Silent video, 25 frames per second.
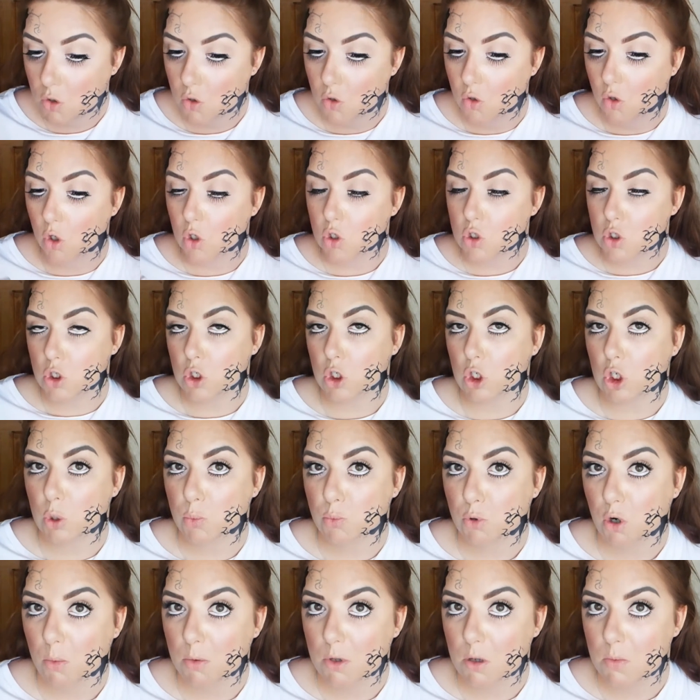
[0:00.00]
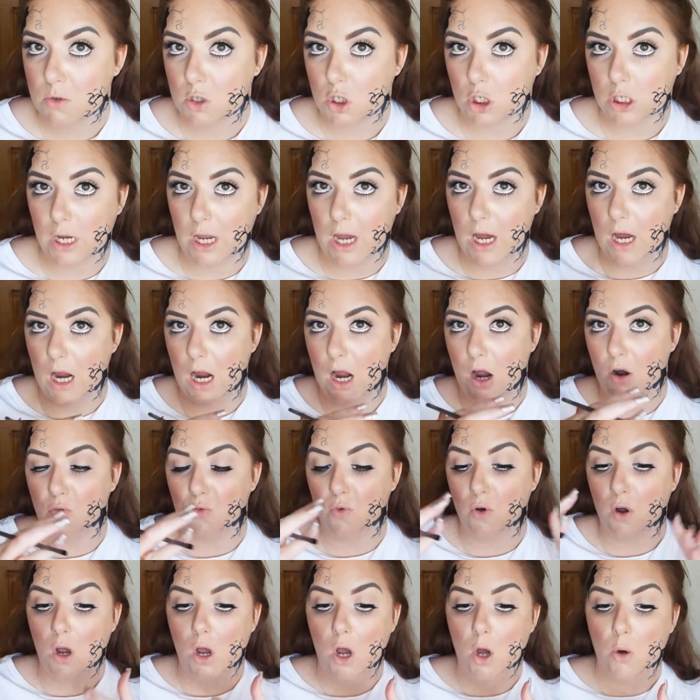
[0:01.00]
not too prominent, so you have
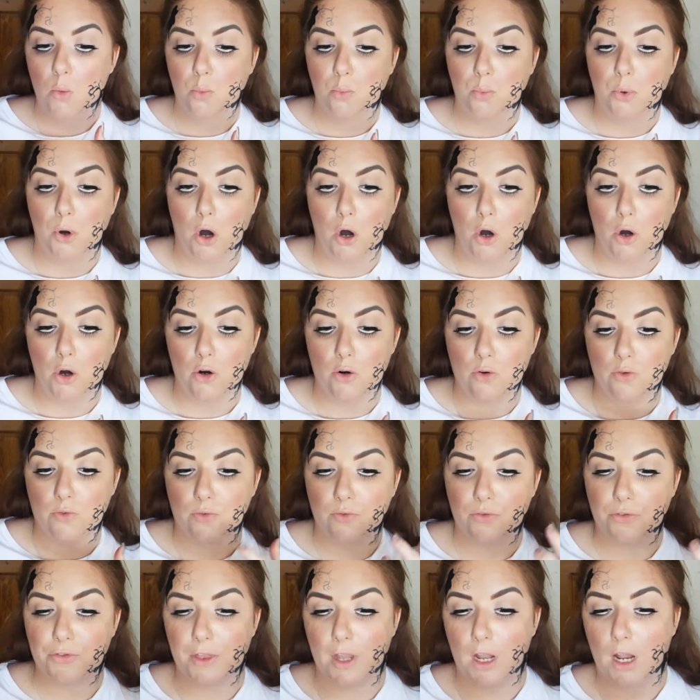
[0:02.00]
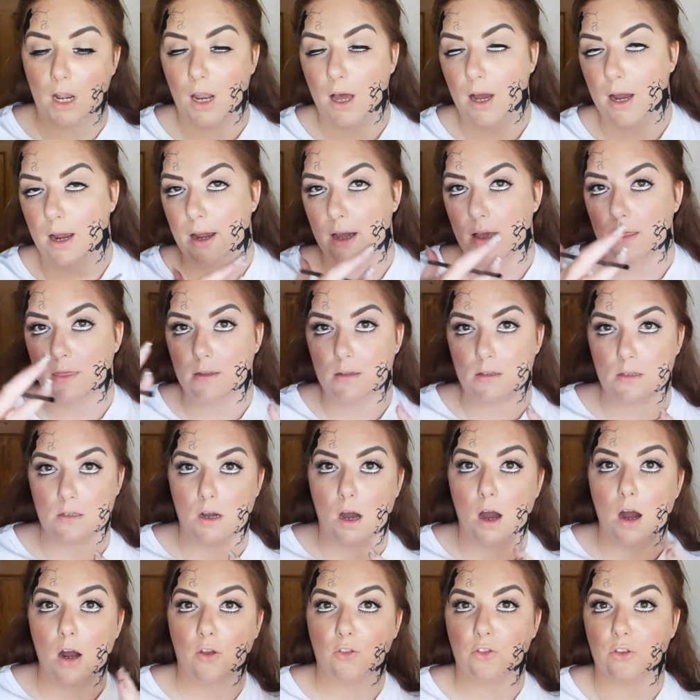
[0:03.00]
both the light and the
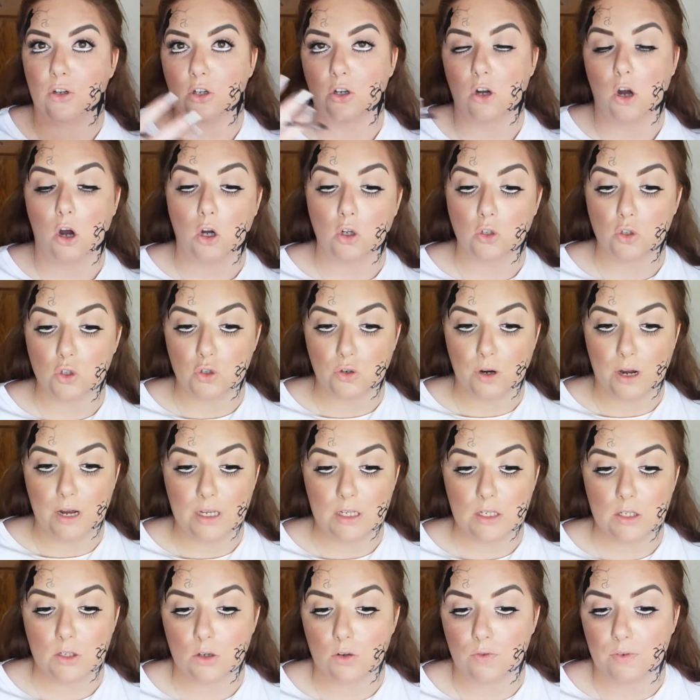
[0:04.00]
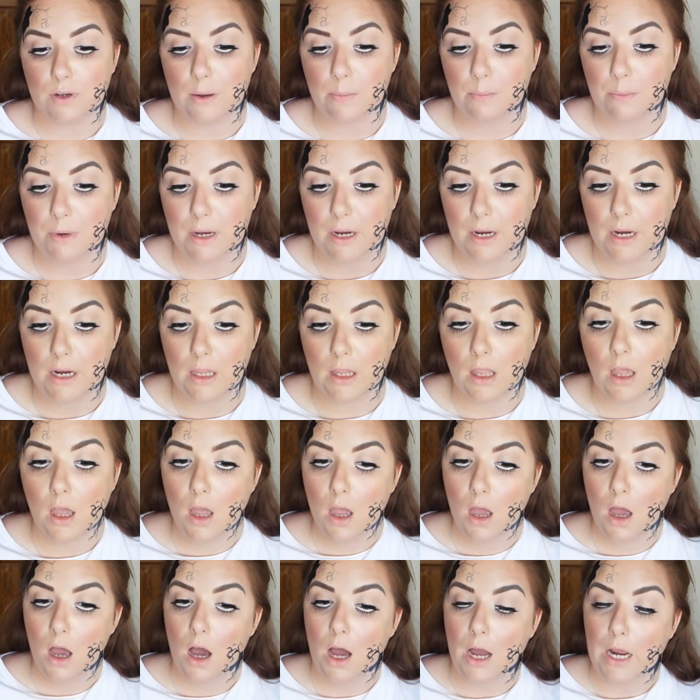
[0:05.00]
dark, the contrast of it being
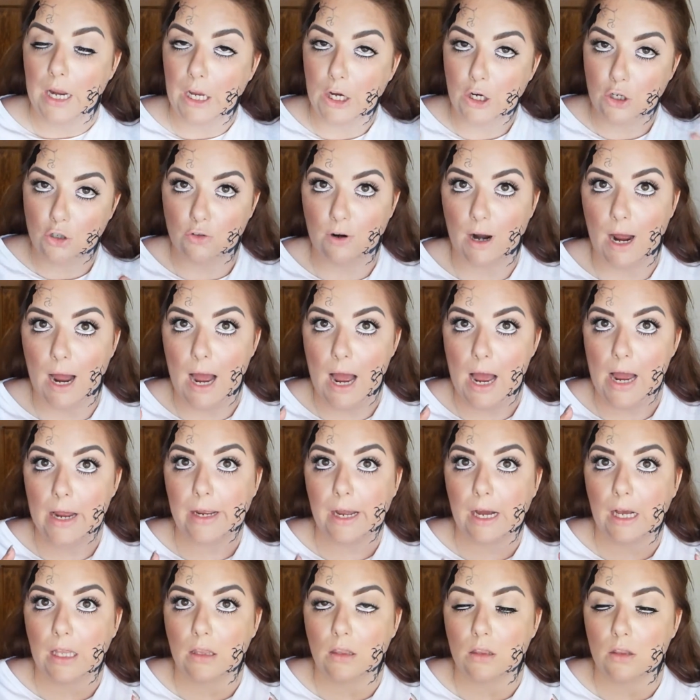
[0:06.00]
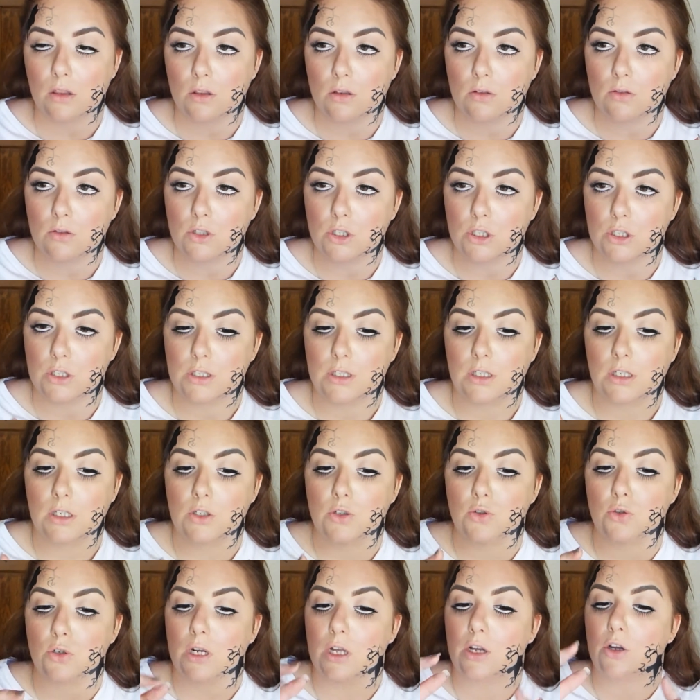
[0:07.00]
a crack and just
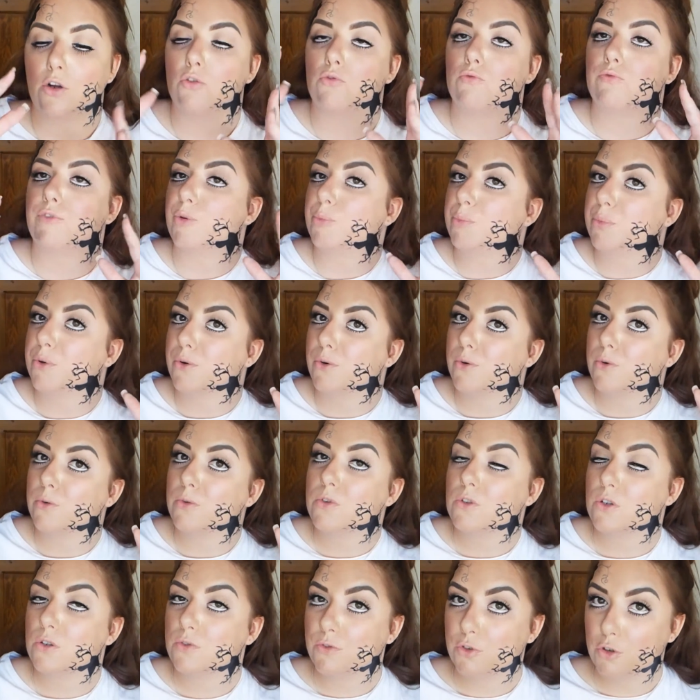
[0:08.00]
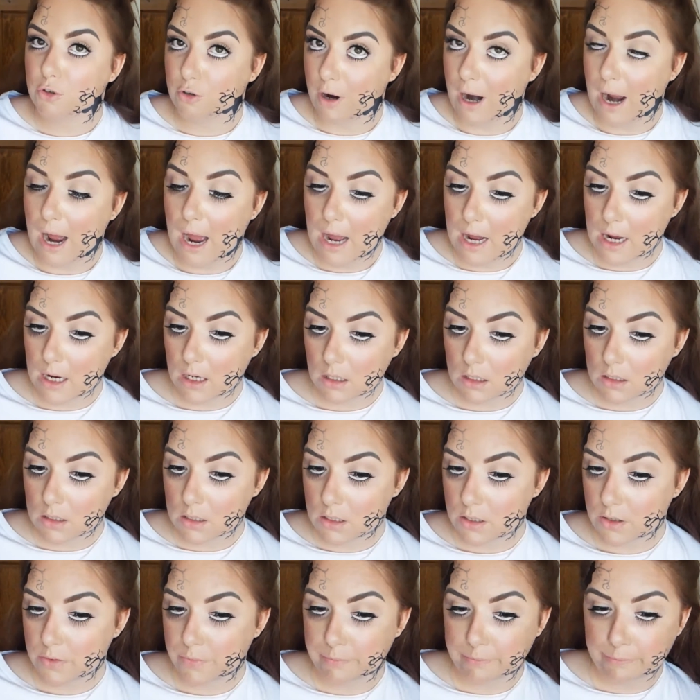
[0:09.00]
little like ripples of
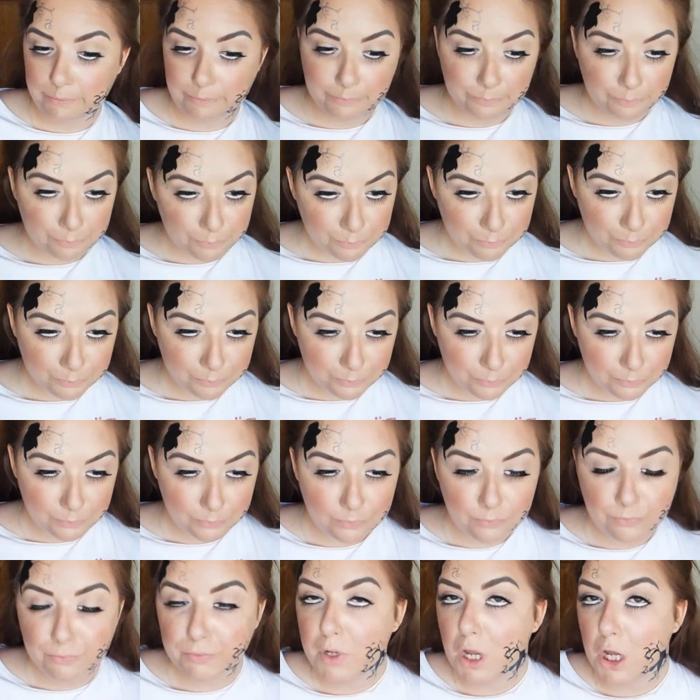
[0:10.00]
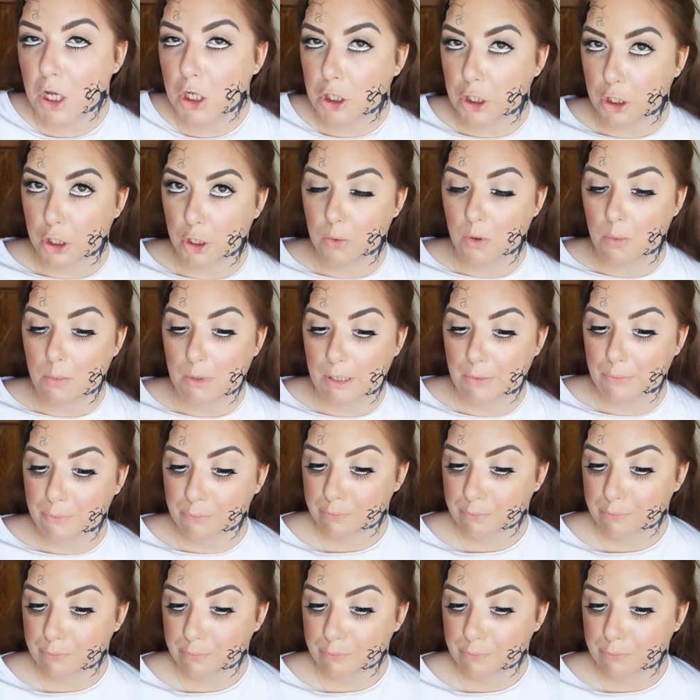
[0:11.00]
cracks. You know what I mean?